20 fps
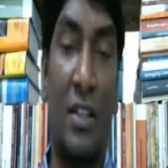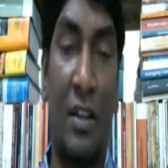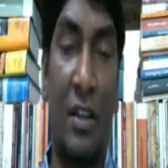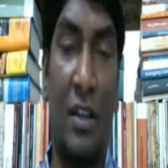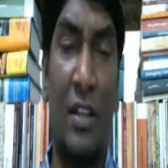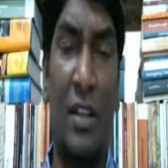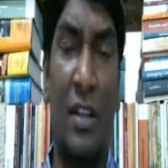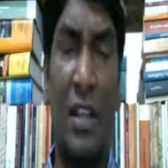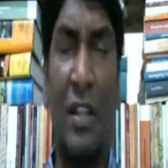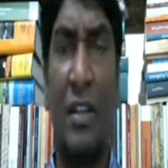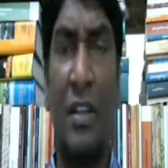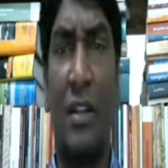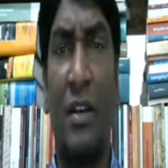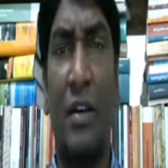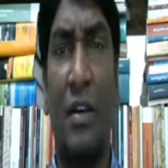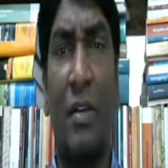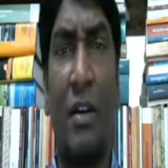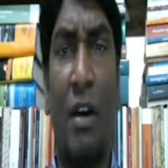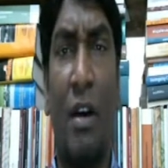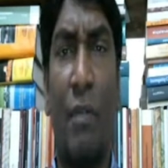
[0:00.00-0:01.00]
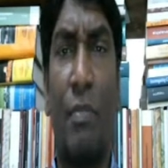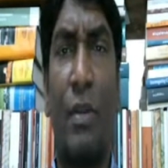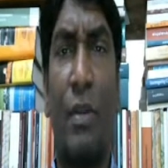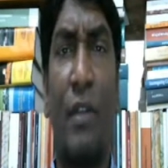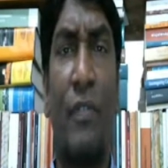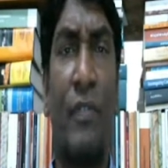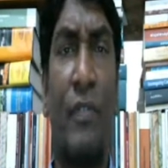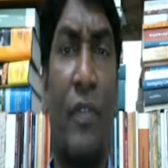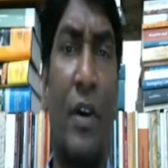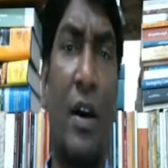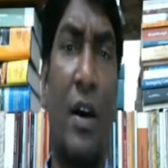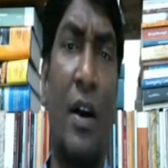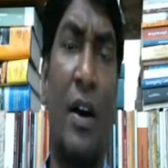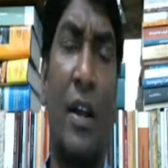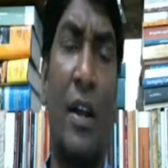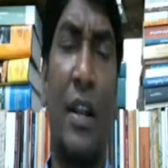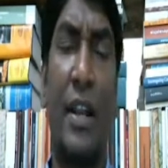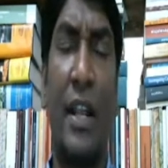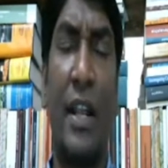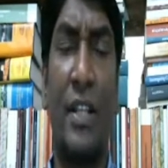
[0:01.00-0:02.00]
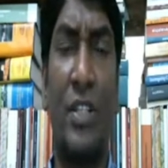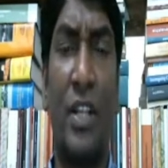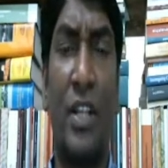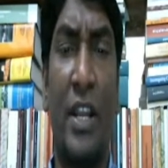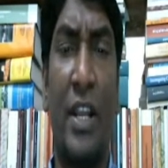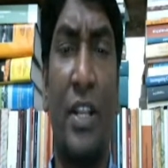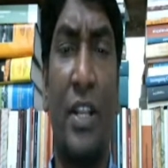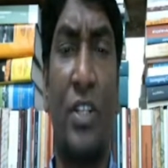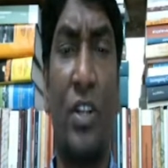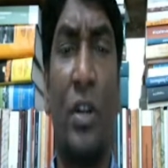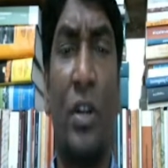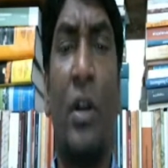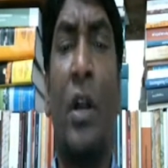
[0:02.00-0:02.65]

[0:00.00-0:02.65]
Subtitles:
in a couple of lecture later.